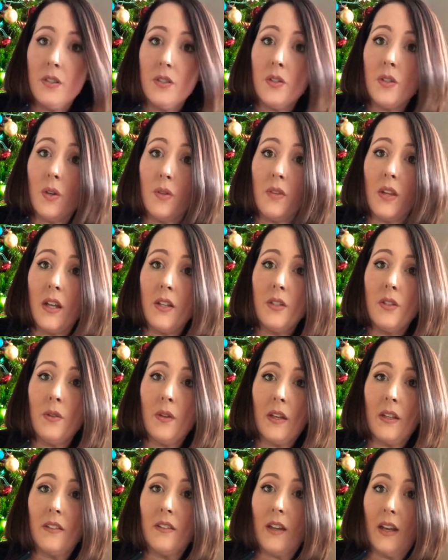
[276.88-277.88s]
so that you
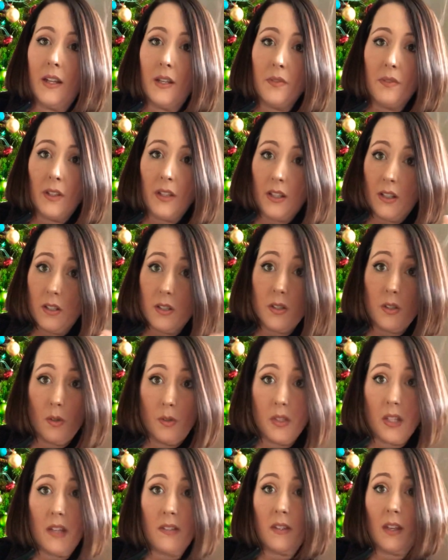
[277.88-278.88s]
can kind of like
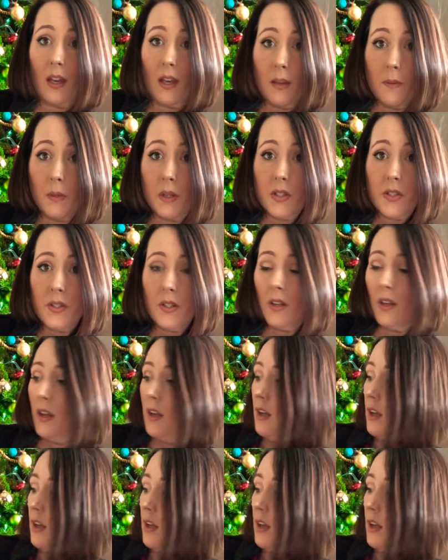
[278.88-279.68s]
associate the image